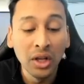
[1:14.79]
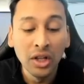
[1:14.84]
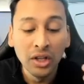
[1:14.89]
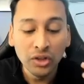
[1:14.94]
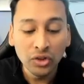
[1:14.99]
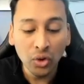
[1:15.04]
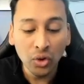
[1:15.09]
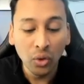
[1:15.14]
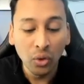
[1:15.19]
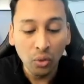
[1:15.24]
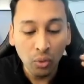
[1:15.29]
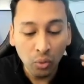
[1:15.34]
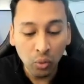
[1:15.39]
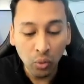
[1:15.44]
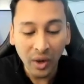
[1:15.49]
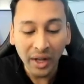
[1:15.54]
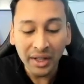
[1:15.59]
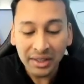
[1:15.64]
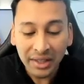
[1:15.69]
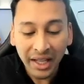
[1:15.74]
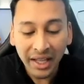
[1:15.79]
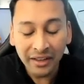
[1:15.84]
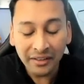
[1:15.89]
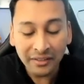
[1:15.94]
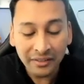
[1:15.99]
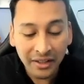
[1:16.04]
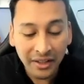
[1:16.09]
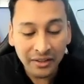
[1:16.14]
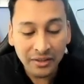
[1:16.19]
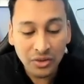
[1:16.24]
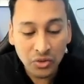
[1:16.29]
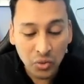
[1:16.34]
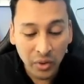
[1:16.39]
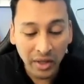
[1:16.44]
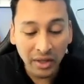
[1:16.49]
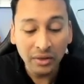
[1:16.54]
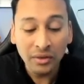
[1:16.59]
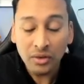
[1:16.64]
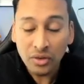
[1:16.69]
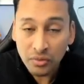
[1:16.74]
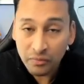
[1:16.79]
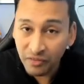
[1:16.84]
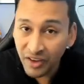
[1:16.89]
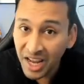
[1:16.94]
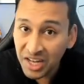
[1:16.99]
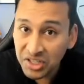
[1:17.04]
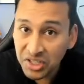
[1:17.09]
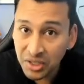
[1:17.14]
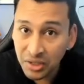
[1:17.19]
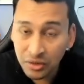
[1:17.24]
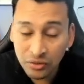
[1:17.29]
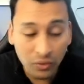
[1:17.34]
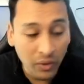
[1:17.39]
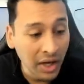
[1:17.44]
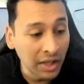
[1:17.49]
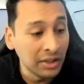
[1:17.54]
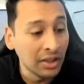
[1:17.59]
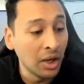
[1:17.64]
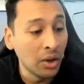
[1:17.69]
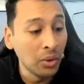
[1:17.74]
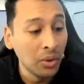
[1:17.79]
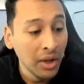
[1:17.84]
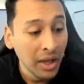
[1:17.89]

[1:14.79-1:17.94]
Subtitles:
So what is this trend flashing us right now?